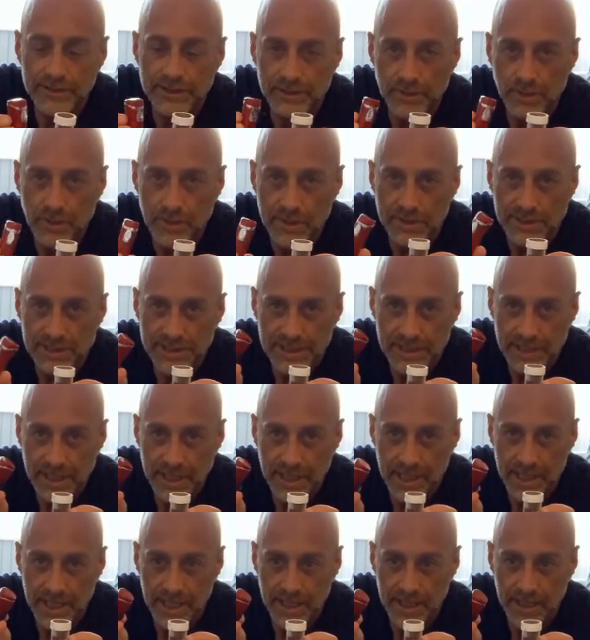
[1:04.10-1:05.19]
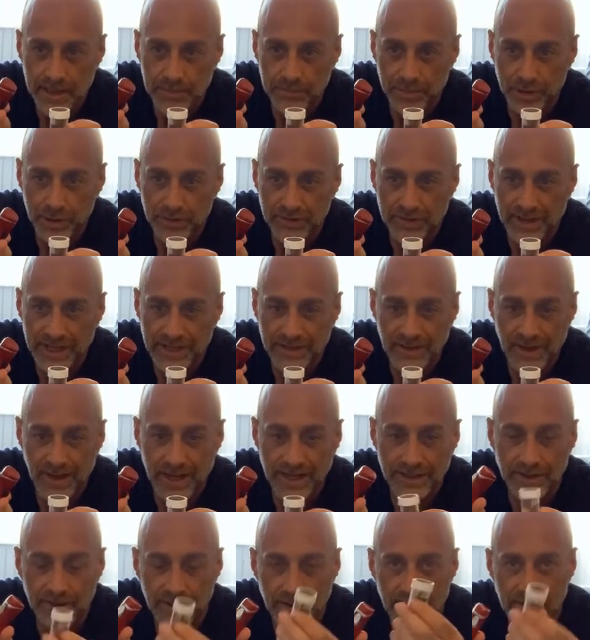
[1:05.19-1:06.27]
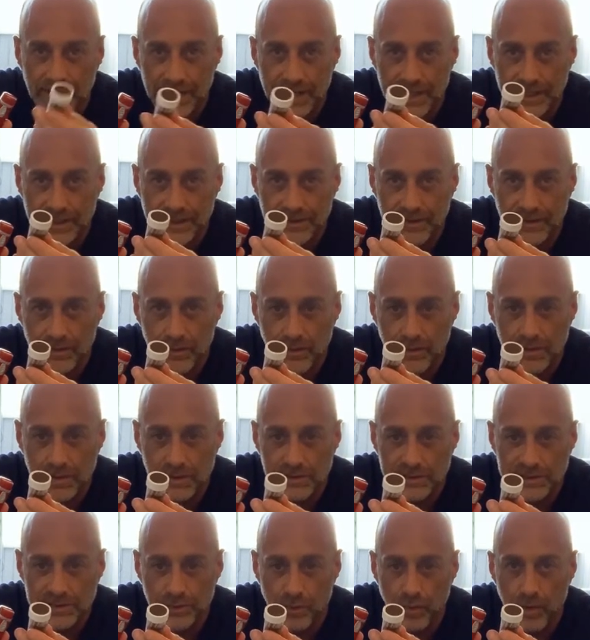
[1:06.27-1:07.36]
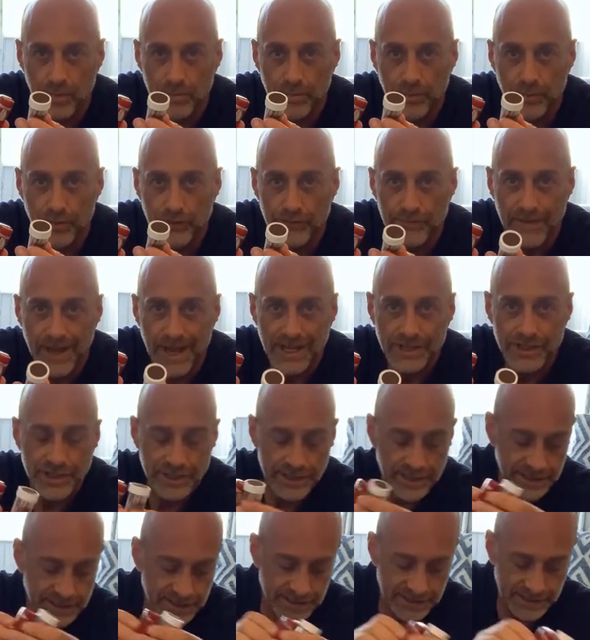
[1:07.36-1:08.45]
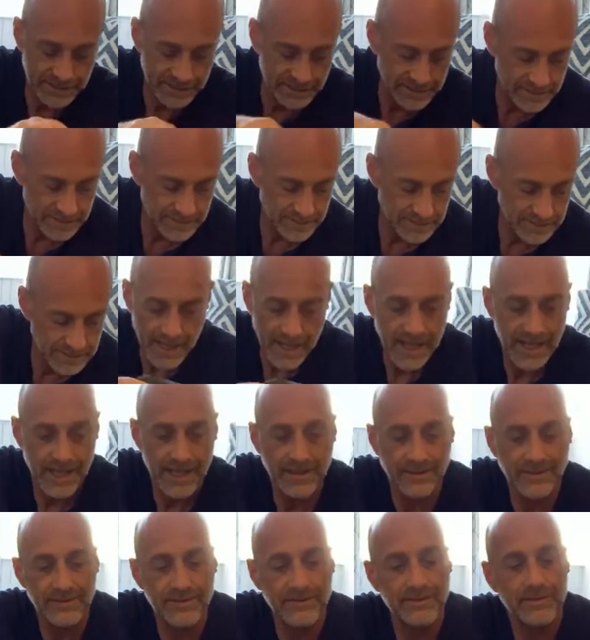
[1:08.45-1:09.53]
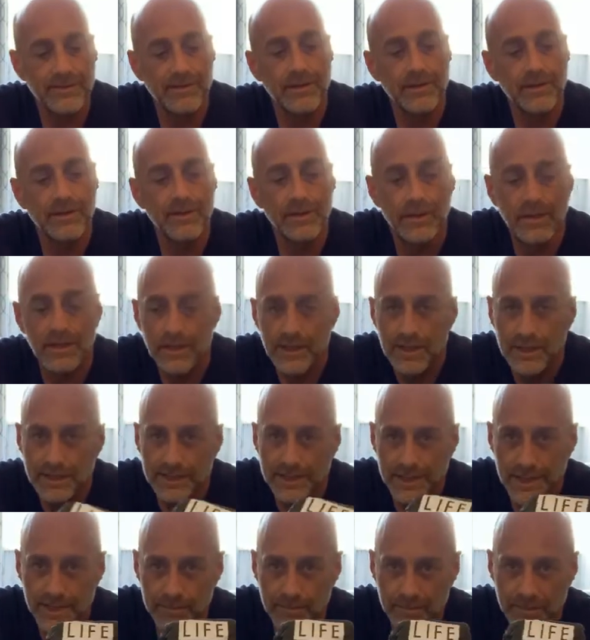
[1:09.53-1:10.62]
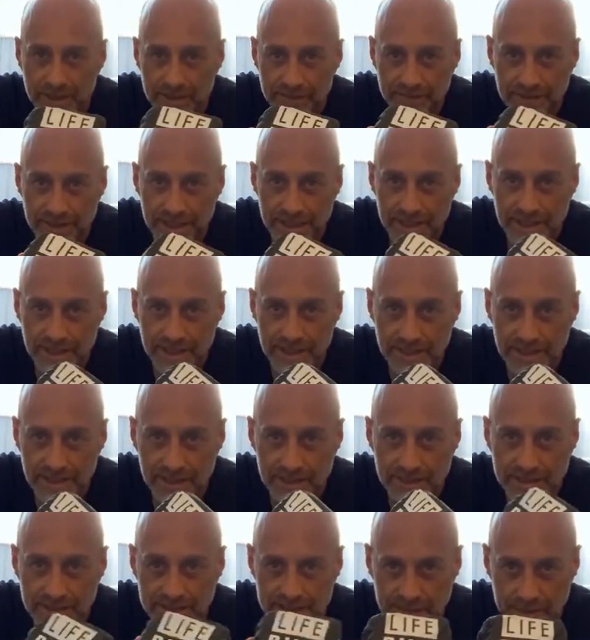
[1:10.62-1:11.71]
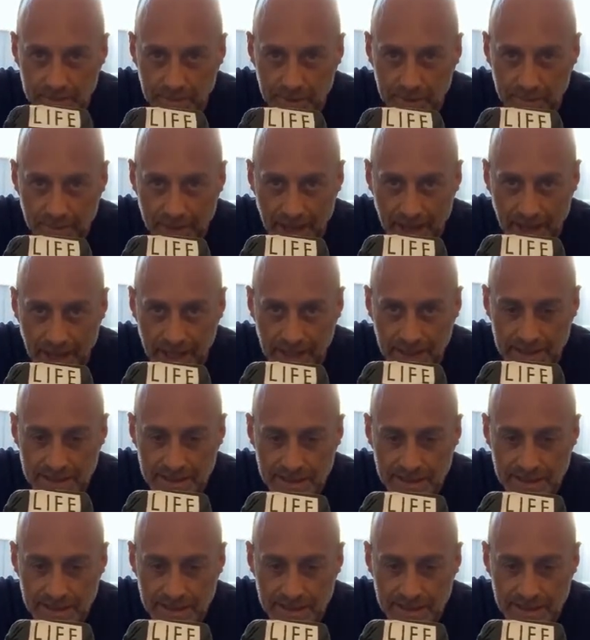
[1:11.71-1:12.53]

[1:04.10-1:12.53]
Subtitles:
source, a butane lighter, and storm-proof matches, and the bivvy, the sleeping bag.